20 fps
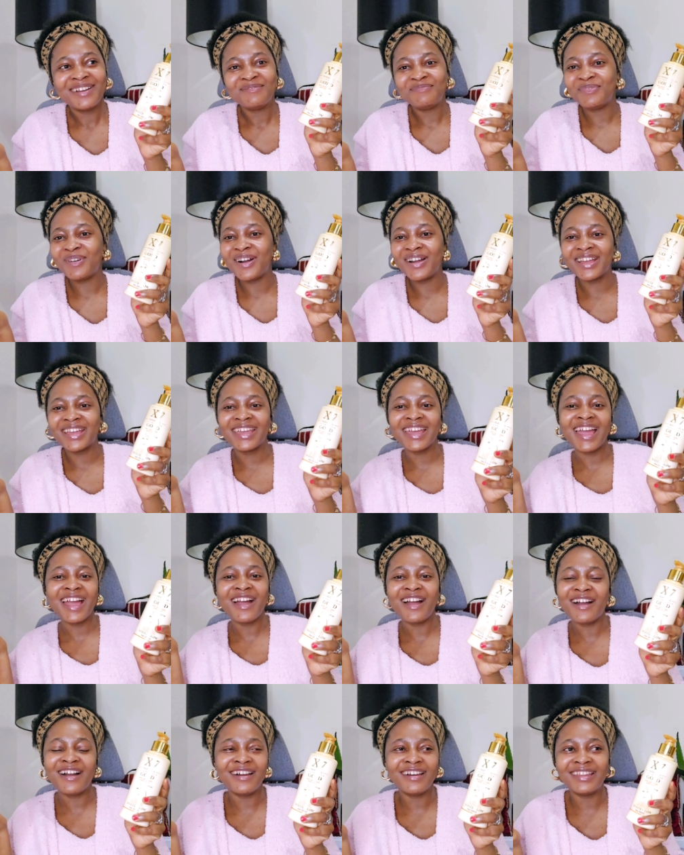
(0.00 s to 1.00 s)
But
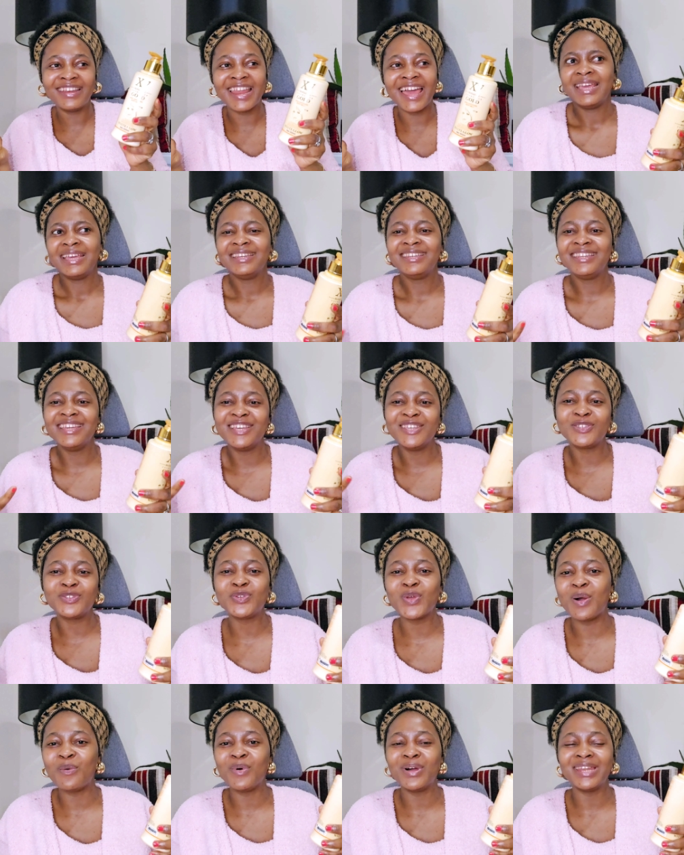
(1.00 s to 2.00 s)
girl, this is
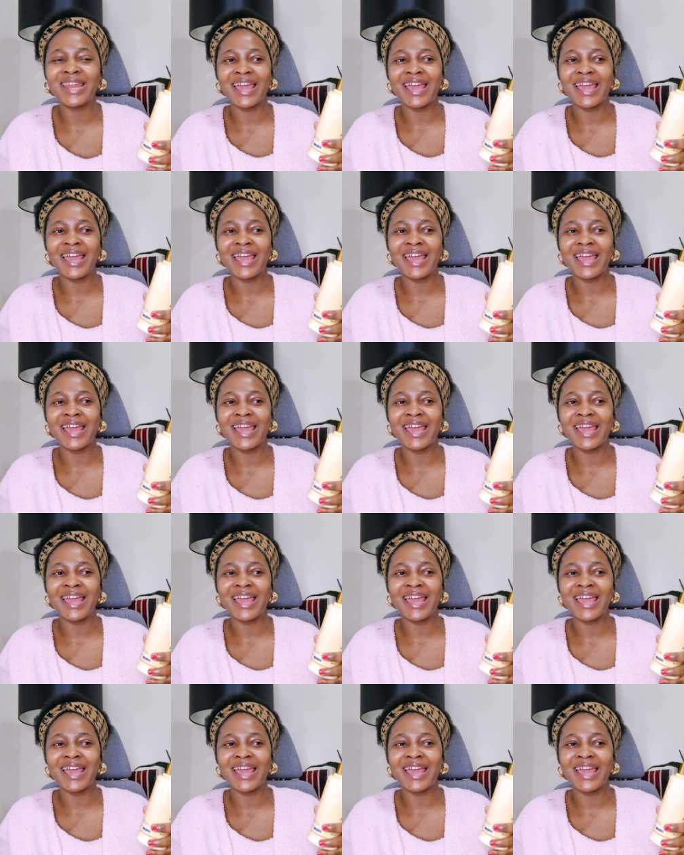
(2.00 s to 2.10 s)
someone